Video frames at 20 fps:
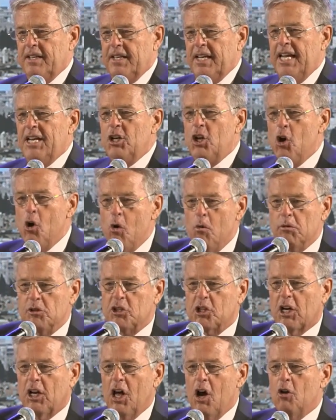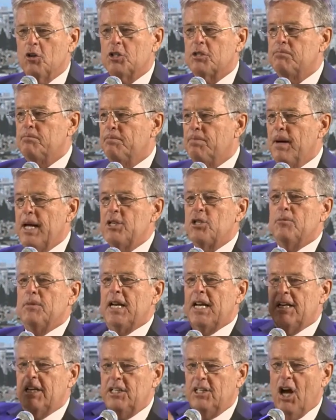He knew it was close. Benjamin
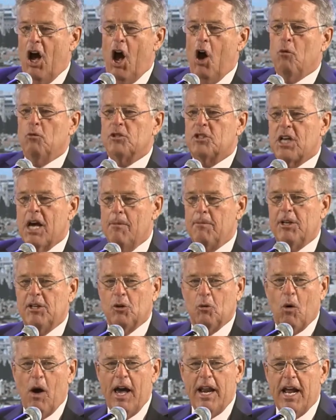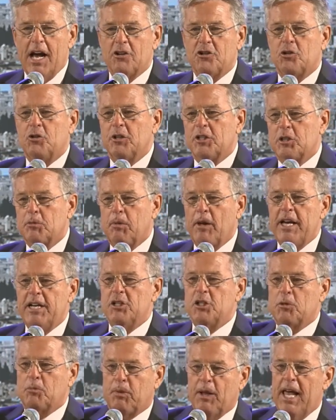Netanyahu was coming to the White House to explain
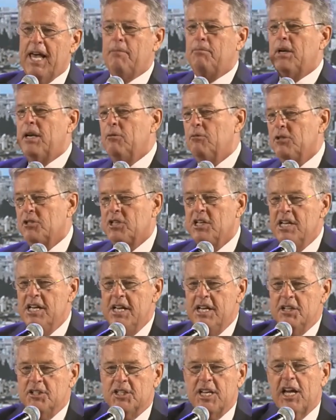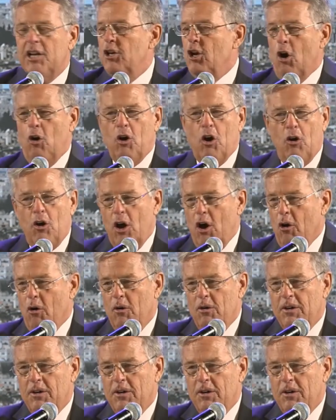his plan, but he said, no, no, no.